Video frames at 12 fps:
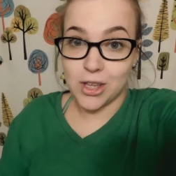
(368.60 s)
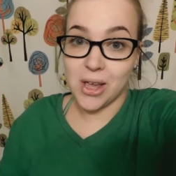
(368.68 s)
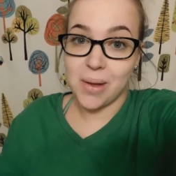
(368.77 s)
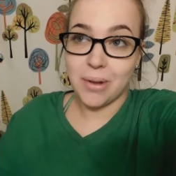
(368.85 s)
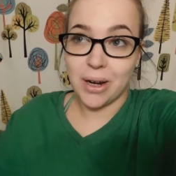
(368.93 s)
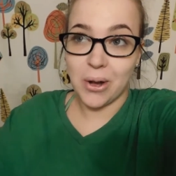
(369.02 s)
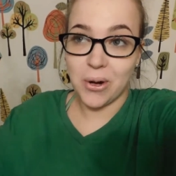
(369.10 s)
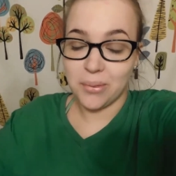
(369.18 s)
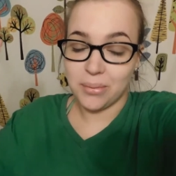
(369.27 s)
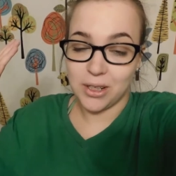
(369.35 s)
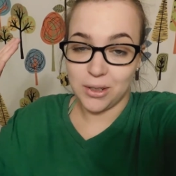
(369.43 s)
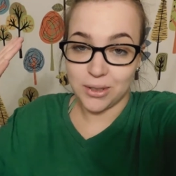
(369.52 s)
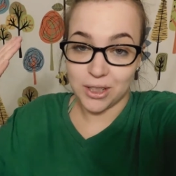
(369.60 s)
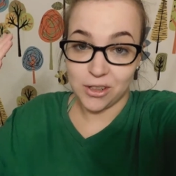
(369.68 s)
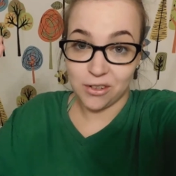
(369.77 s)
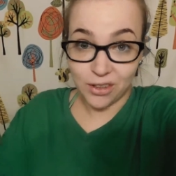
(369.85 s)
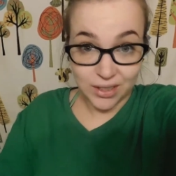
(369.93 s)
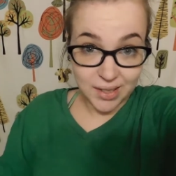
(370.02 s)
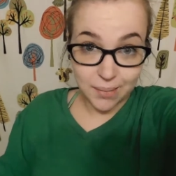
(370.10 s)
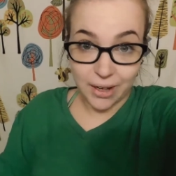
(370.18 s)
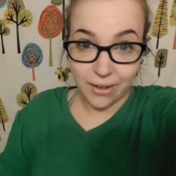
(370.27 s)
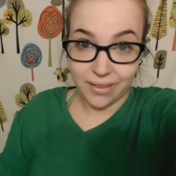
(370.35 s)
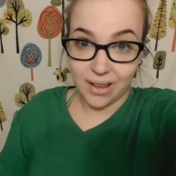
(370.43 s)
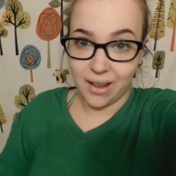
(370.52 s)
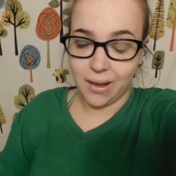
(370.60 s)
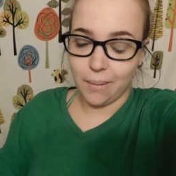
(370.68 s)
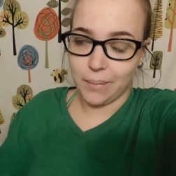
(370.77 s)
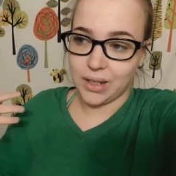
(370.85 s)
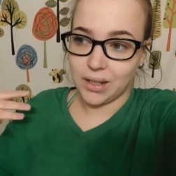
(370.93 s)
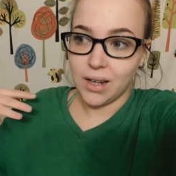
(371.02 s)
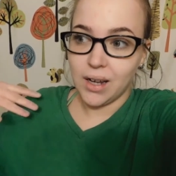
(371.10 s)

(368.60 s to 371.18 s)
them, and I hope that you tell your friends about them, and